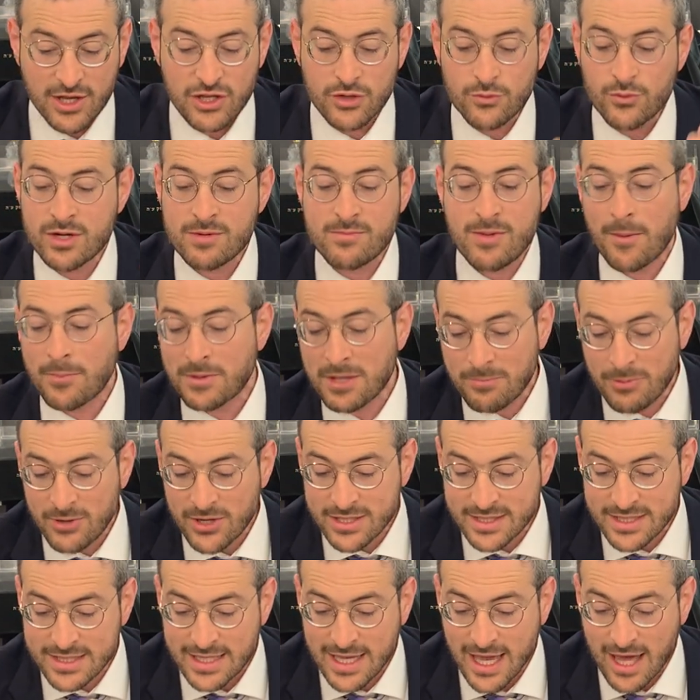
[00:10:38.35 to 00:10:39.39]
you wouldn't be able to put
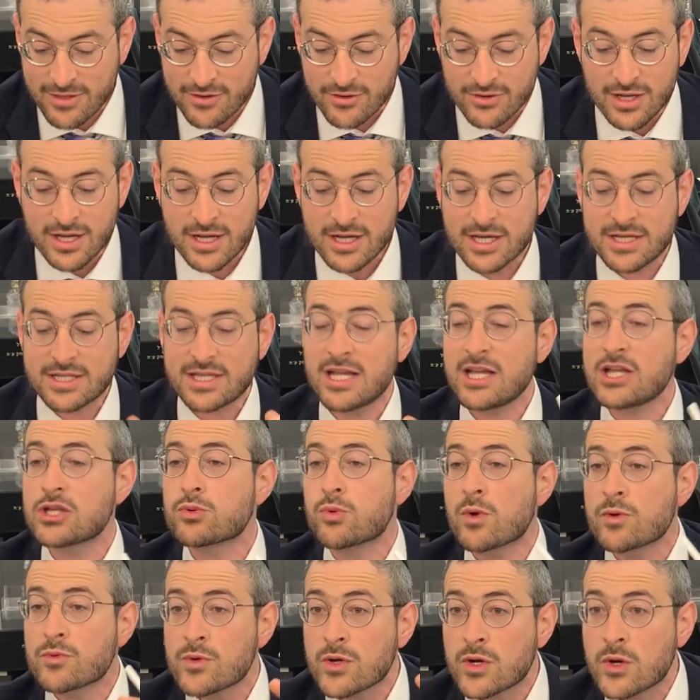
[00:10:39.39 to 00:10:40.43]
it together because each
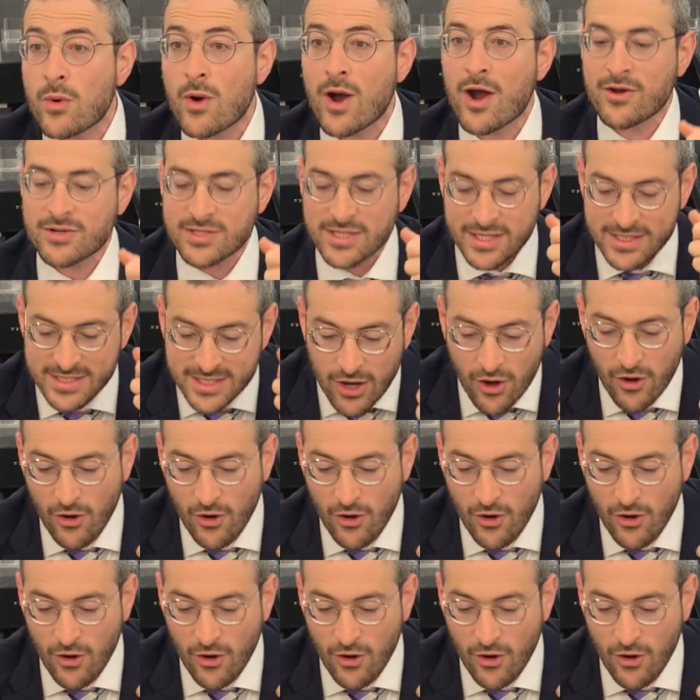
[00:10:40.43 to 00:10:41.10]
one requires its